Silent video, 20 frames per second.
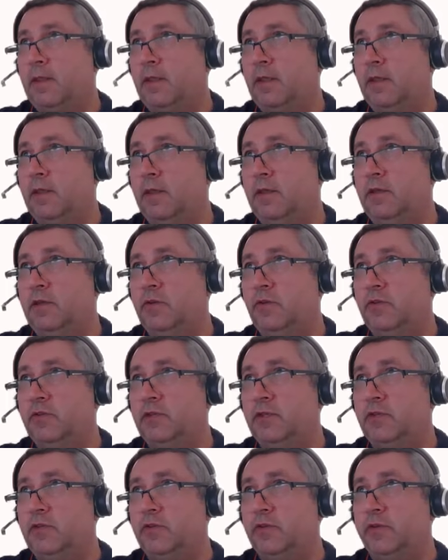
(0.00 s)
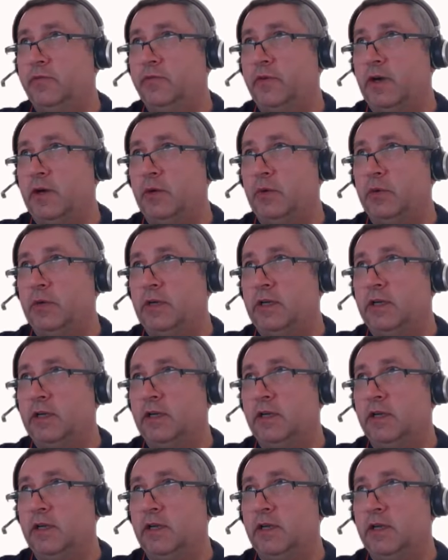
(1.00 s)
usage of our
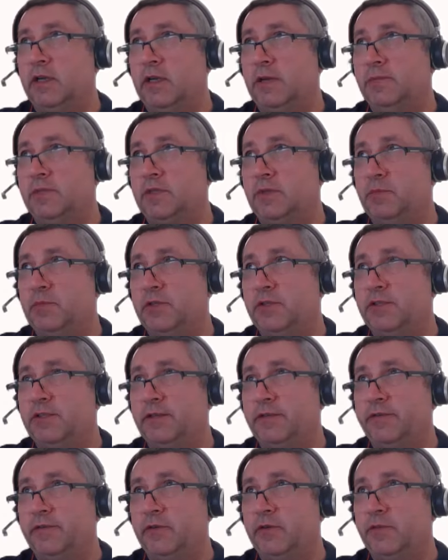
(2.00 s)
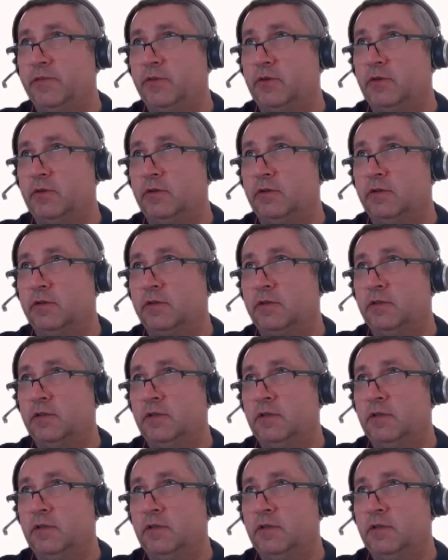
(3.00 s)
MCP server, of course.